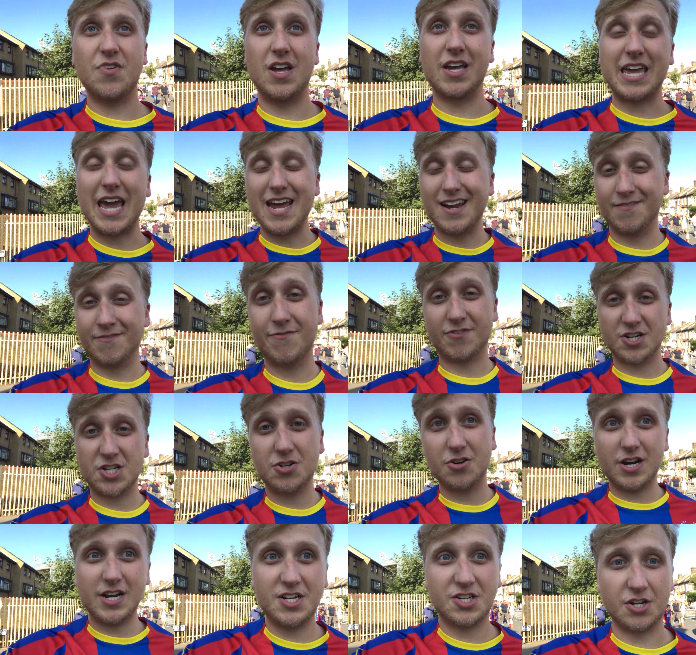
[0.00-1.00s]
again,
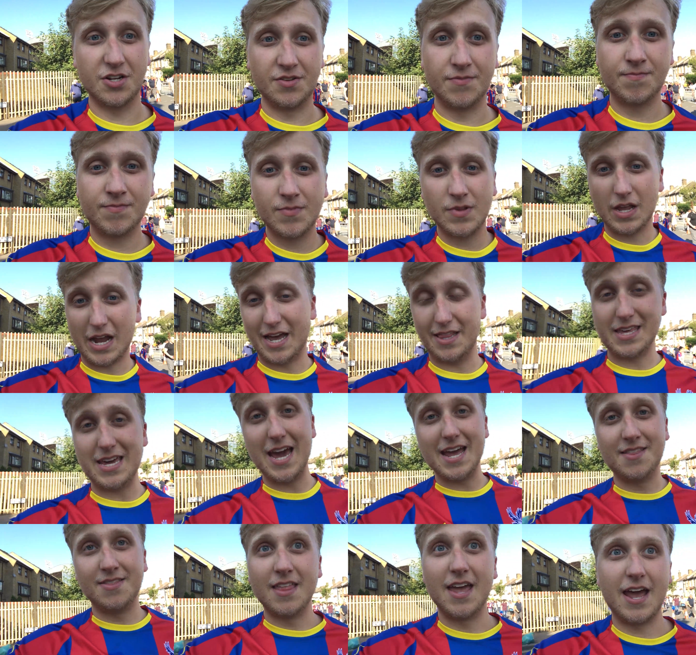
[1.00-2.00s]
frustration at
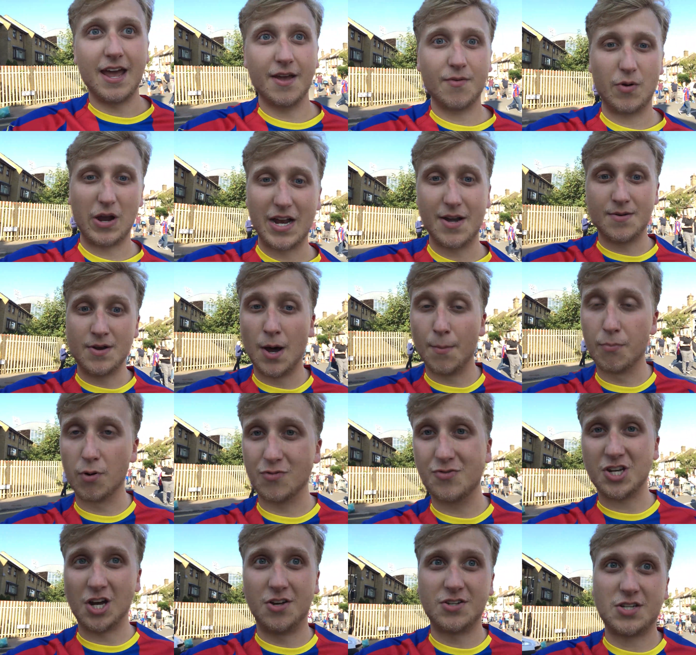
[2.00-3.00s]
the end there. We had a number
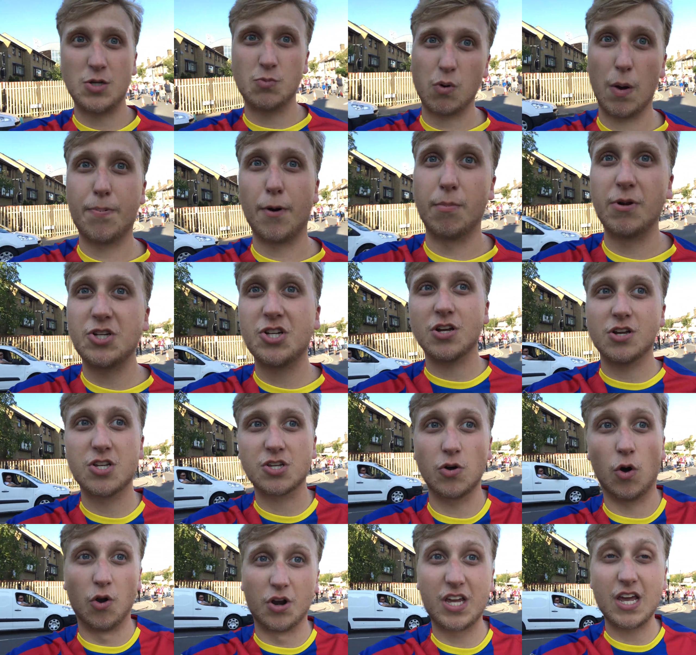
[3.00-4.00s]
of chances we probably should have
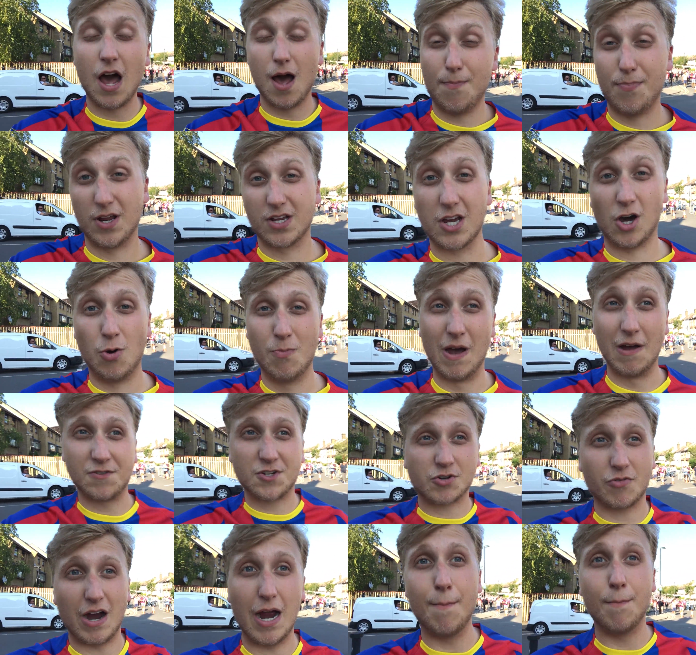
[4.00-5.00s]
scored, a couple of goalmouth
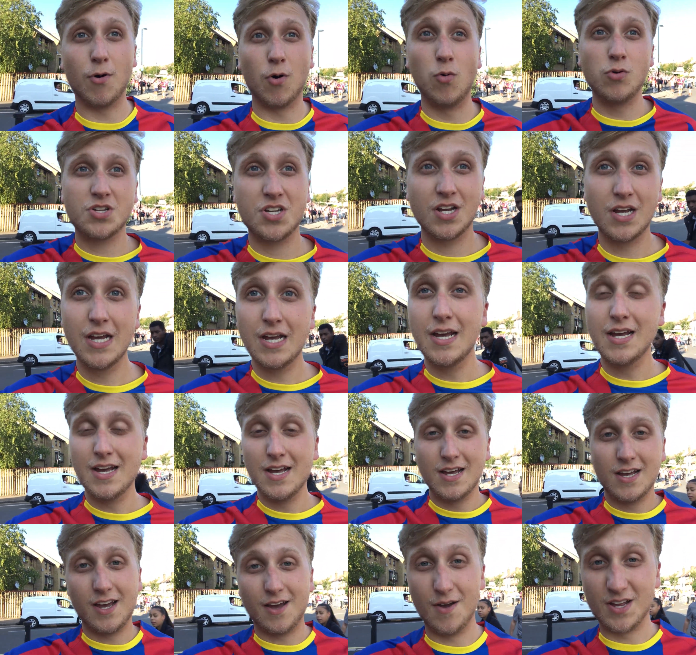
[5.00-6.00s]
scrambles,
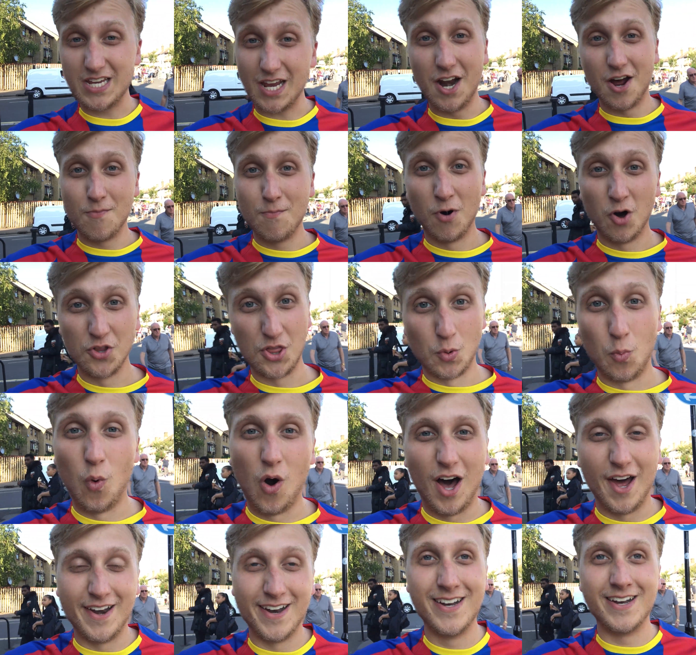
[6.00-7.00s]
you know, more than
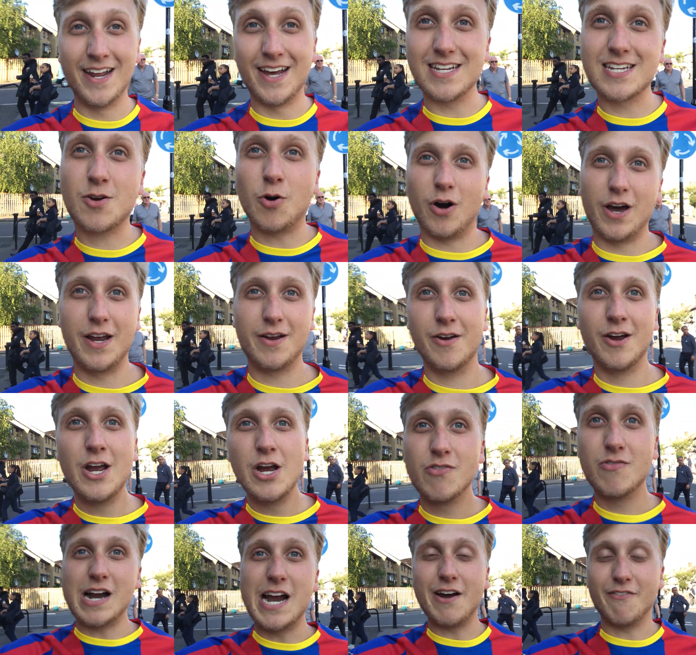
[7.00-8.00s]
one, and that's quite
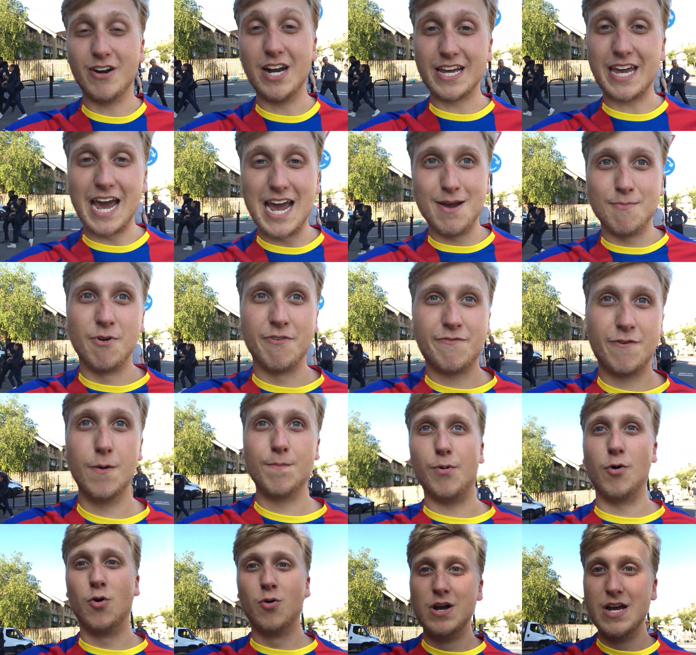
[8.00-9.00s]
rare in a game of
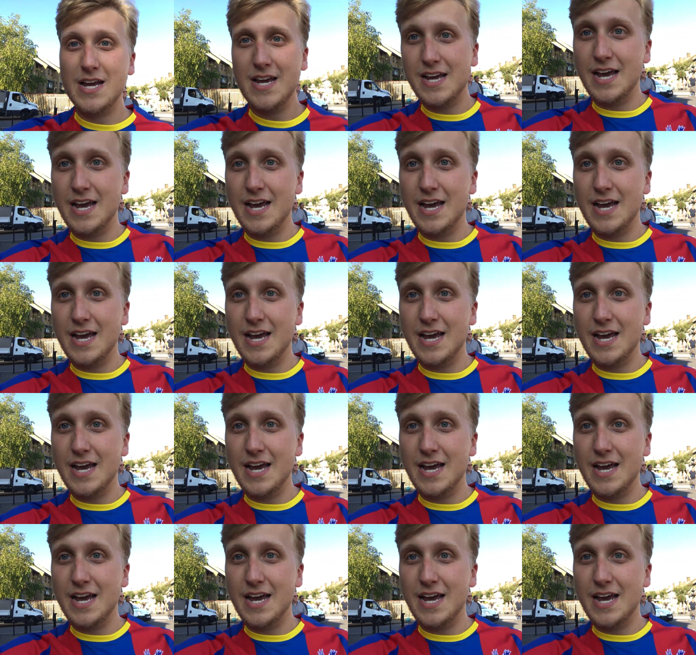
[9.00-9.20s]
football.